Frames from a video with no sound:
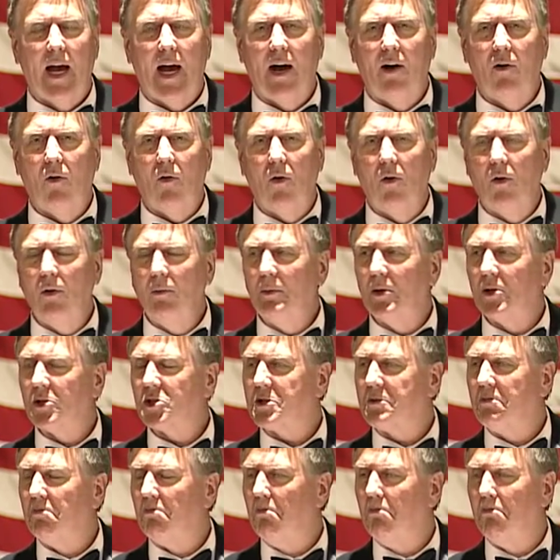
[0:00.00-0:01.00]
how
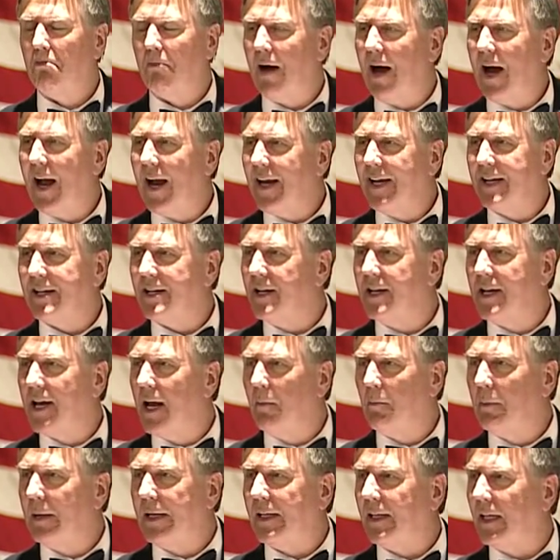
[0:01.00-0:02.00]
almost
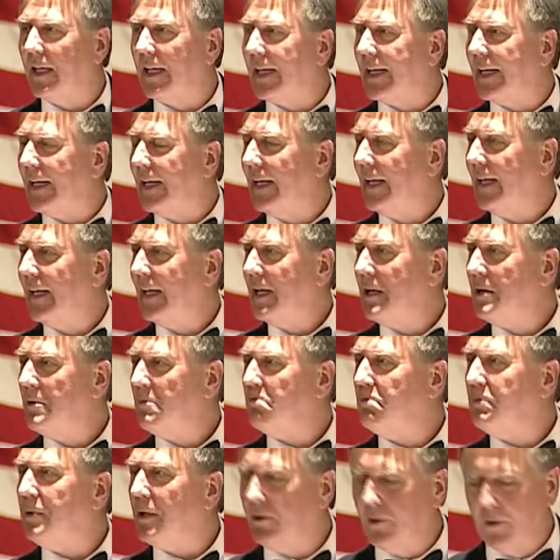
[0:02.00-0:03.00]
mind-numbingly
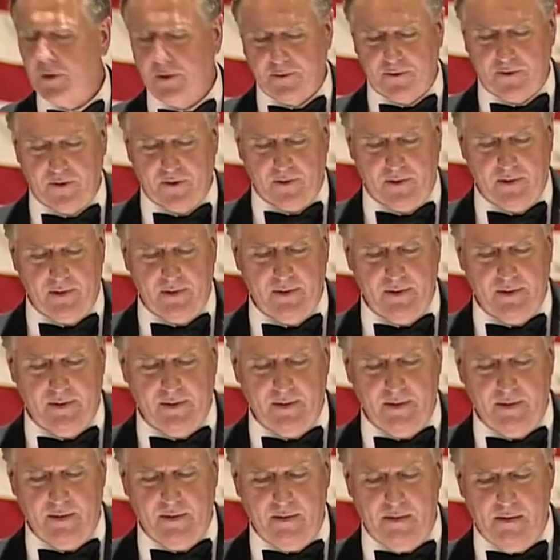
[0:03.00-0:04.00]
beautiful
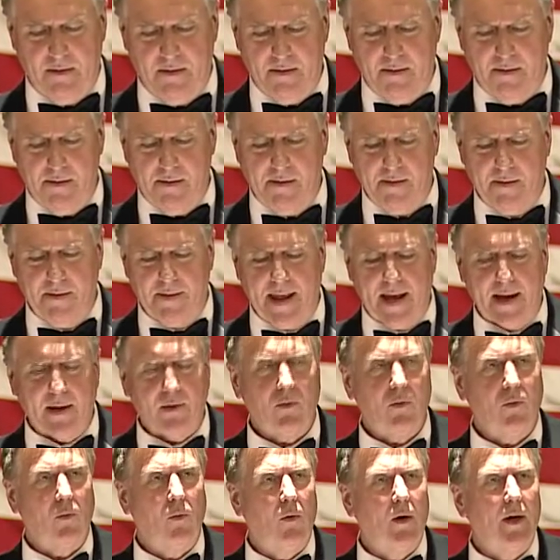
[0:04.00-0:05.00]

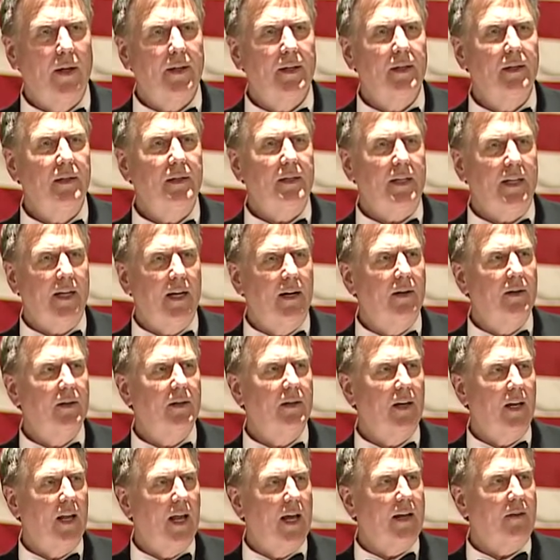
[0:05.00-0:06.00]
that one
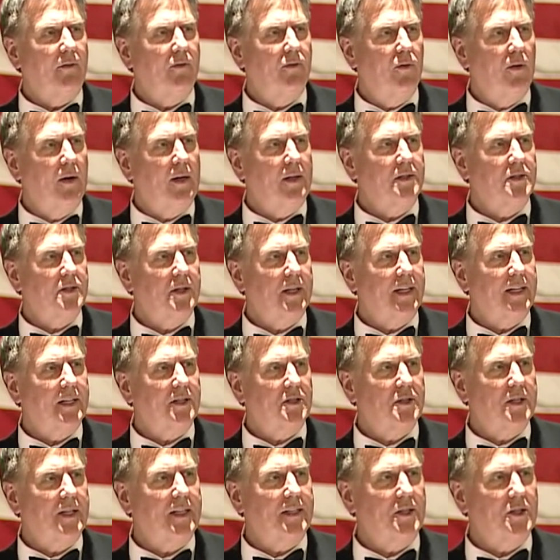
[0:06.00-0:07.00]
young life was that
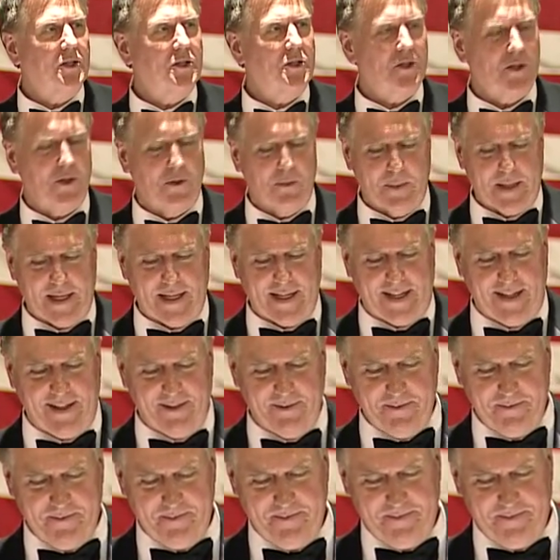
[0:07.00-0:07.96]
has touched so many.